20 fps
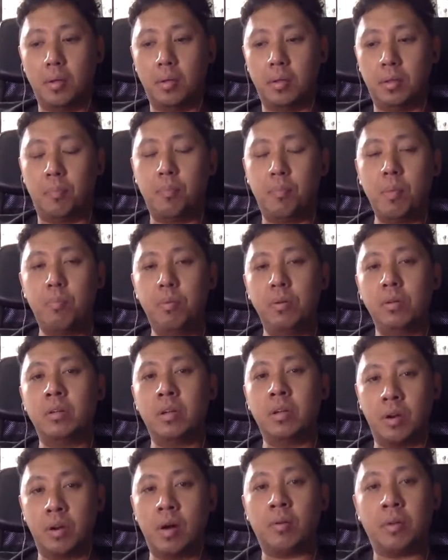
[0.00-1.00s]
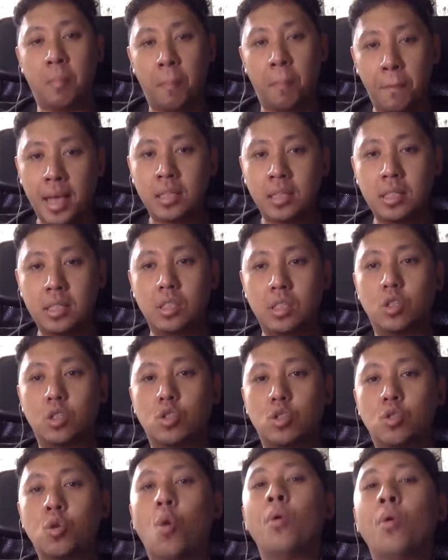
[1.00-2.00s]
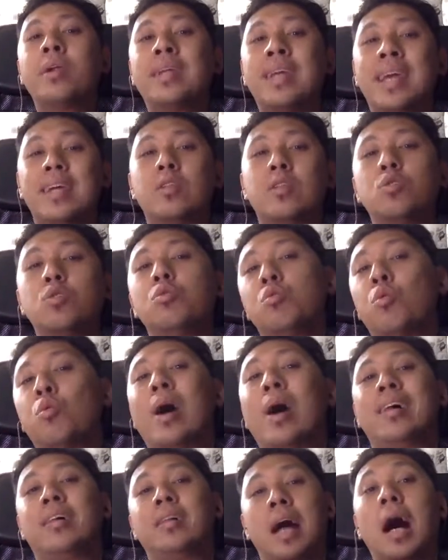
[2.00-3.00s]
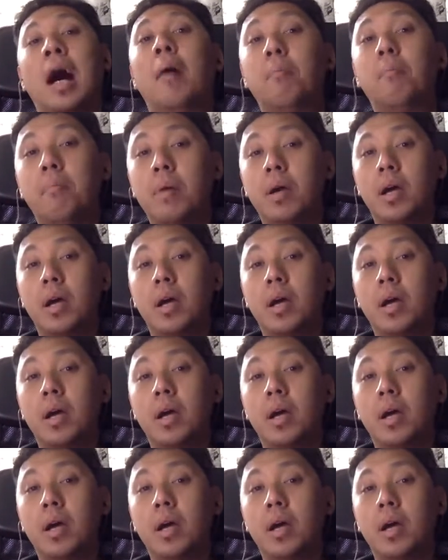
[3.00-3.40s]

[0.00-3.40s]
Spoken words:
the people on the ground, the masses, don't get too riled up.